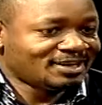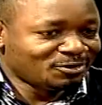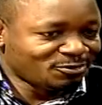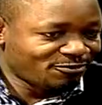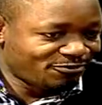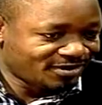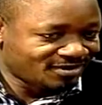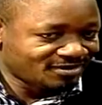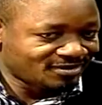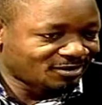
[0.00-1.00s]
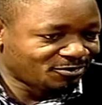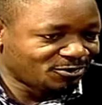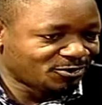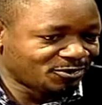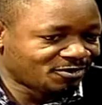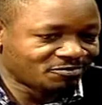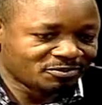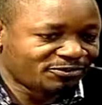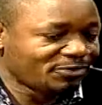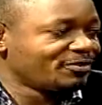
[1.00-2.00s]
How do you feel? How do you know
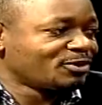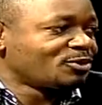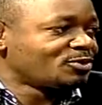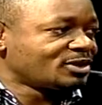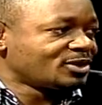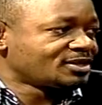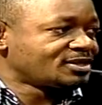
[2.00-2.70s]
before you even go to a doctor